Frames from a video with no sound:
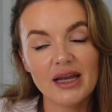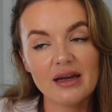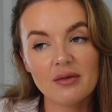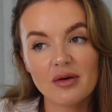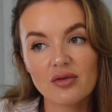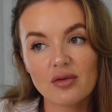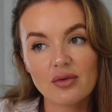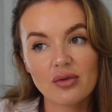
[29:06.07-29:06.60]

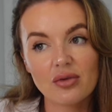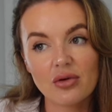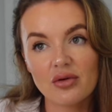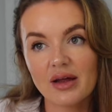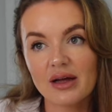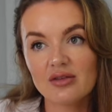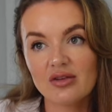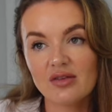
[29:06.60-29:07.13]
anyone's going through
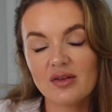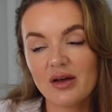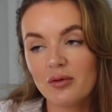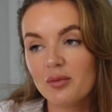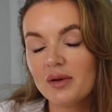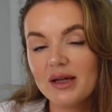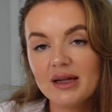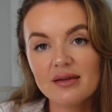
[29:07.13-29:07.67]
that just
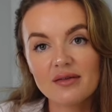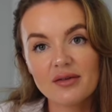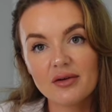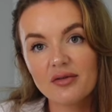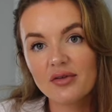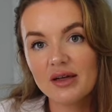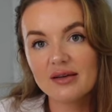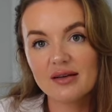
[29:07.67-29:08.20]
now. Please
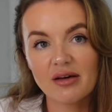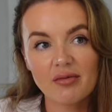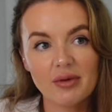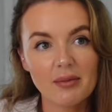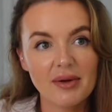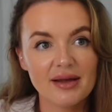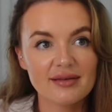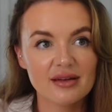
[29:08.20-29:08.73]
feel free to give
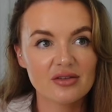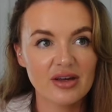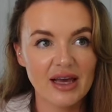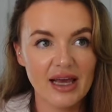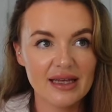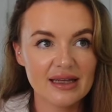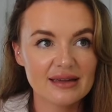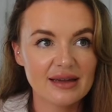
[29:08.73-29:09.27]
me a message at
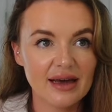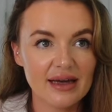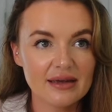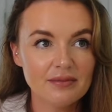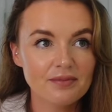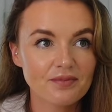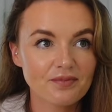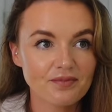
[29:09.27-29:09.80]
any
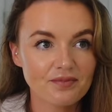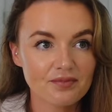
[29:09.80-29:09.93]
time.